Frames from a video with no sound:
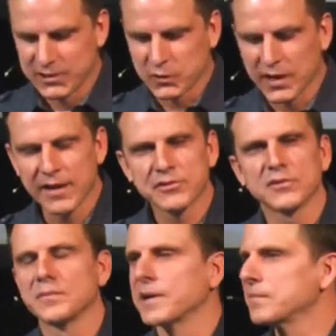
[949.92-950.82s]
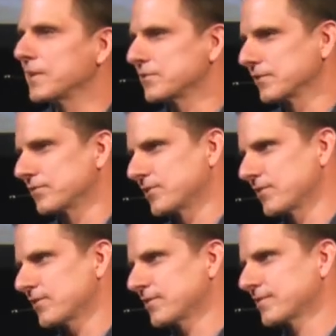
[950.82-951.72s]
So I have to remind myself,
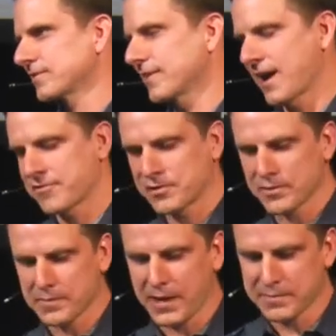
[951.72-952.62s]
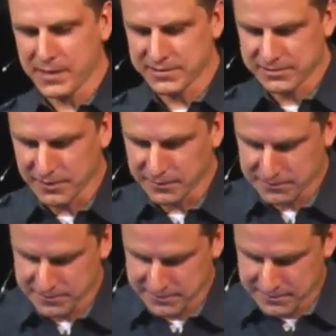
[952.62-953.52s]
church, I have to remind myself
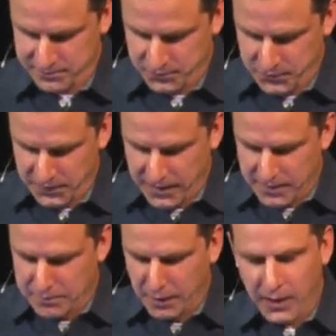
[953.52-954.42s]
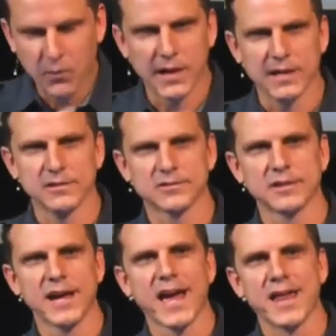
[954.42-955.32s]
that my ways
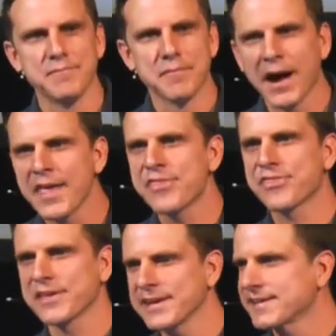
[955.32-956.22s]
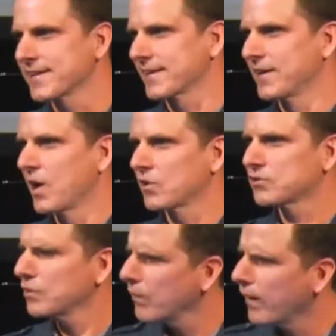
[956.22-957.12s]
and my thinking are
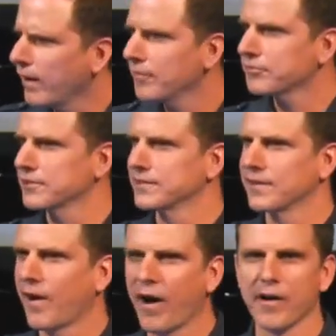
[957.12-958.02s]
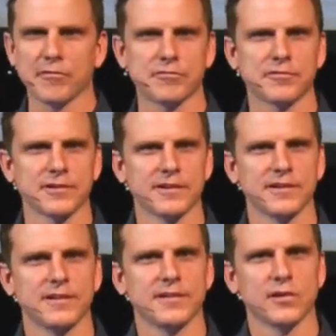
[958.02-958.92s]
so often off.
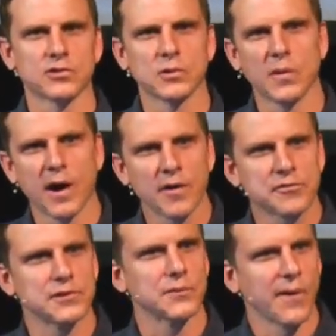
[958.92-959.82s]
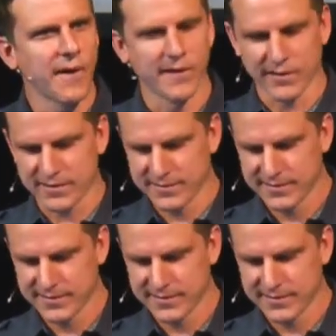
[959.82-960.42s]
They're so often wrong.